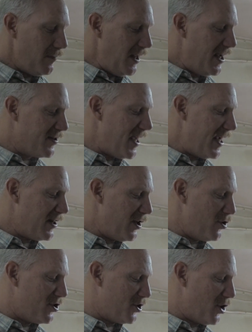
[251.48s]
He'll take
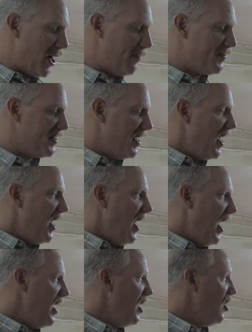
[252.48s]
those strips
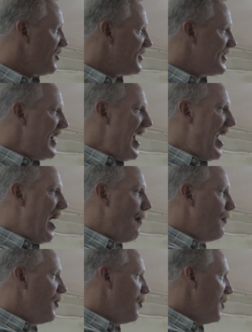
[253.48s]
and he'll
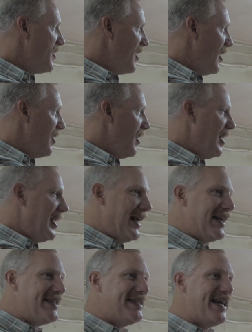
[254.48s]
stamp with an
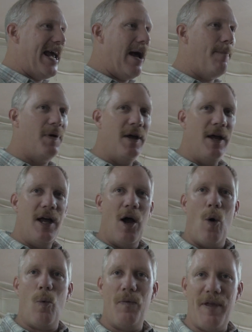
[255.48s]
ink stamp
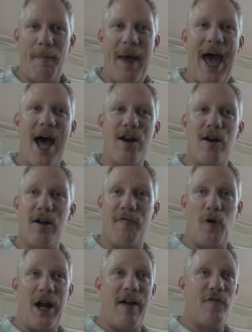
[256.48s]
the pattern
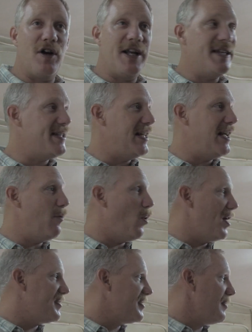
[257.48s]
of whatever it is that he
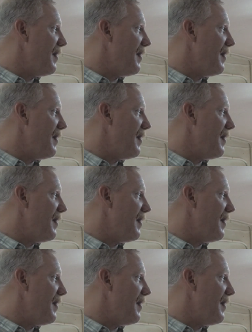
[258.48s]
wants to